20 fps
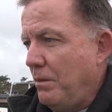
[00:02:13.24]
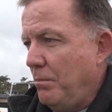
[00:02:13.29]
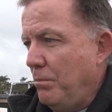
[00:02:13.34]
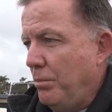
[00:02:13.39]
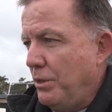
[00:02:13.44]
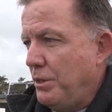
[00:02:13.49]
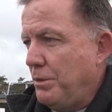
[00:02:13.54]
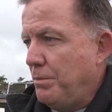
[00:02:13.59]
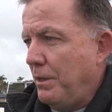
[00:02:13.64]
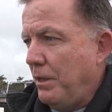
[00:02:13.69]
in
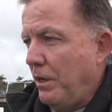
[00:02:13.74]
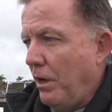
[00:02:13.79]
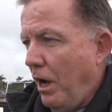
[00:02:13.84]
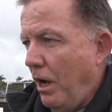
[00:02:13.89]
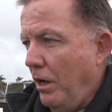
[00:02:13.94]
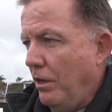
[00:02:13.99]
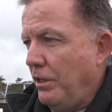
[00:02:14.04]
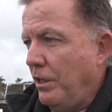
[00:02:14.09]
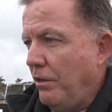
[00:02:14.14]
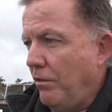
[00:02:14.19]
Brisbane that
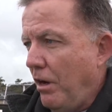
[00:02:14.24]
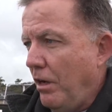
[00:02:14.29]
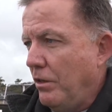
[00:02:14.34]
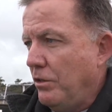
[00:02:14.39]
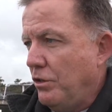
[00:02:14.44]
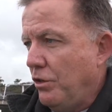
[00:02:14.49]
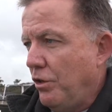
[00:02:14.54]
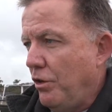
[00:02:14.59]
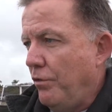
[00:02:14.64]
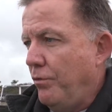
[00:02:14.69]
own their own
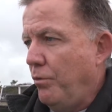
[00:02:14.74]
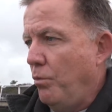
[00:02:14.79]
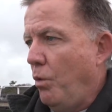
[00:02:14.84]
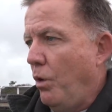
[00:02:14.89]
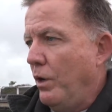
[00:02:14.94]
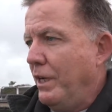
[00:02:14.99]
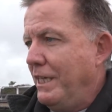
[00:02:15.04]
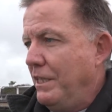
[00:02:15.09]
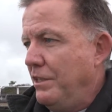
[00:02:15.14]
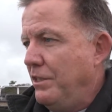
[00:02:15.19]
turf.
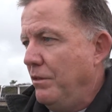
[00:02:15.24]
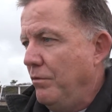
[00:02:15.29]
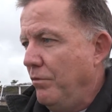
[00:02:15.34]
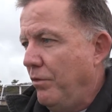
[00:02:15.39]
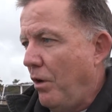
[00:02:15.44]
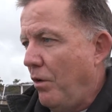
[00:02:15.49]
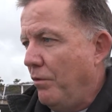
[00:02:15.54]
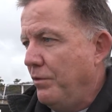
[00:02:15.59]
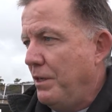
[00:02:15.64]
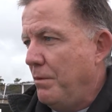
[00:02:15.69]
What is
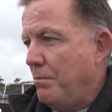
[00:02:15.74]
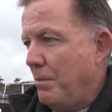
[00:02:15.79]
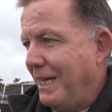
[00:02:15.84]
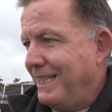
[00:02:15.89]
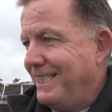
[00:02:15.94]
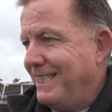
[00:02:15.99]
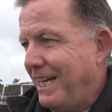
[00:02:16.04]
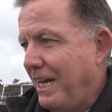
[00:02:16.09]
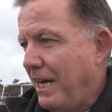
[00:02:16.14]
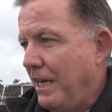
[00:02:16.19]
involved in
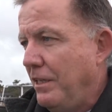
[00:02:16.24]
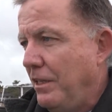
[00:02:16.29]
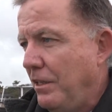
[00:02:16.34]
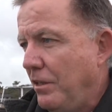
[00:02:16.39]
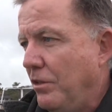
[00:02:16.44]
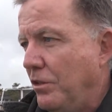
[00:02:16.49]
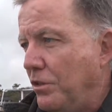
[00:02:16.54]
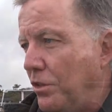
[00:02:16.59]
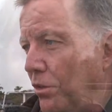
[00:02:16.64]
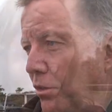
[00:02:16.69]

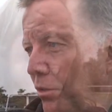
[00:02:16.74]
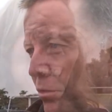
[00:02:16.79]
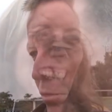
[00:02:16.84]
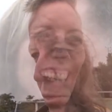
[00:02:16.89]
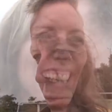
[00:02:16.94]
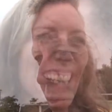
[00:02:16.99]
maintaining the turf?